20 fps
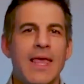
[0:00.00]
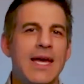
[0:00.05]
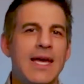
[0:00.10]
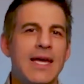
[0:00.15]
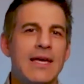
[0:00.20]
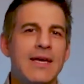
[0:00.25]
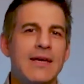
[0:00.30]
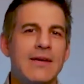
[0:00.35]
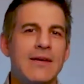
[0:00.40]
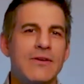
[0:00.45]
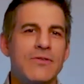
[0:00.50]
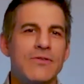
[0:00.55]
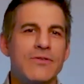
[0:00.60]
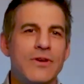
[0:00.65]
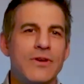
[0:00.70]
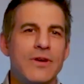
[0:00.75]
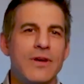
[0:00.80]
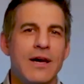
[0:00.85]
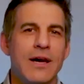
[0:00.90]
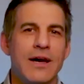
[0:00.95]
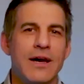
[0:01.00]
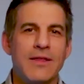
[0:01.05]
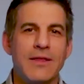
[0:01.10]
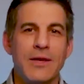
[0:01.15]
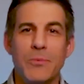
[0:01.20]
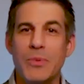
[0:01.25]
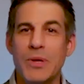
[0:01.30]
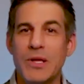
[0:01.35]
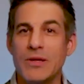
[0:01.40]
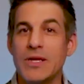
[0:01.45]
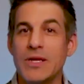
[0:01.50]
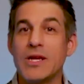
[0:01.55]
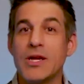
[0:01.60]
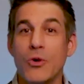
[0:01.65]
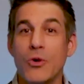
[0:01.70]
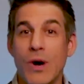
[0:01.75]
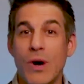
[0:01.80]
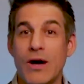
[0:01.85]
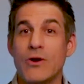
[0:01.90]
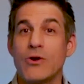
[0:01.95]
is the ability to
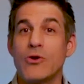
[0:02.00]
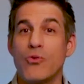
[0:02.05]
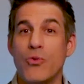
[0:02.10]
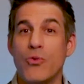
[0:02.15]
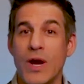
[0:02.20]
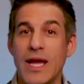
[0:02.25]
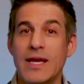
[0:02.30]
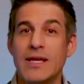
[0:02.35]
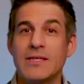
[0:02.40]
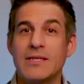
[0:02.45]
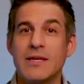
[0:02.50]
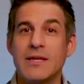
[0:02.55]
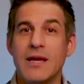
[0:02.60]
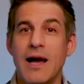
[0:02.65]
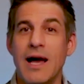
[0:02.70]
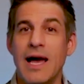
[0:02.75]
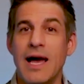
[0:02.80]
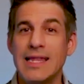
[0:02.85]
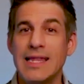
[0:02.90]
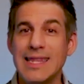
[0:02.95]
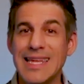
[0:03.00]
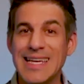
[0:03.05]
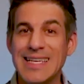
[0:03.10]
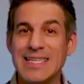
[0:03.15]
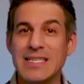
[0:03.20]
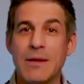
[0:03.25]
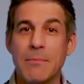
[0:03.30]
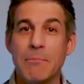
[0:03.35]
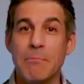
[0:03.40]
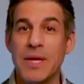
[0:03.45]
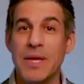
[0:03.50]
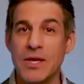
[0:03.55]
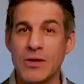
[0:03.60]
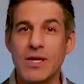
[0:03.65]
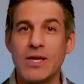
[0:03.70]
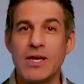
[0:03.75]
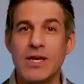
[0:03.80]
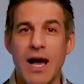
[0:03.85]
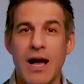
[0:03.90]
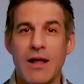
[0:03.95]
go out and raise at least $1
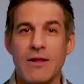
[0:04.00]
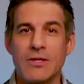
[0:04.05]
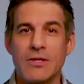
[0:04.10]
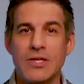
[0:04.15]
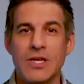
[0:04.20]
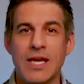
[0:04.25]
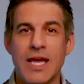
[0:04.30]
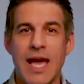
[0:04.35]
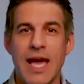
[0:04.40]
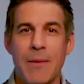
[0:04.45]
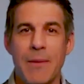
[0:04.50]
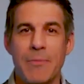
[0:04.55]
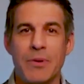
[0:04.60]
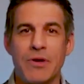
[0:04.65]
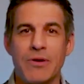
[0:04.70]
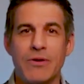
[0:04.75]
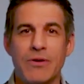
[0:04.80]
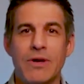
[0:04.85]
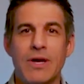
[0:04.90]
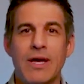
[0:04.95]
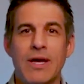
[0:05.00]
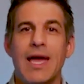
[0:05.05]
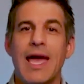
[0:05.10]
million in capital,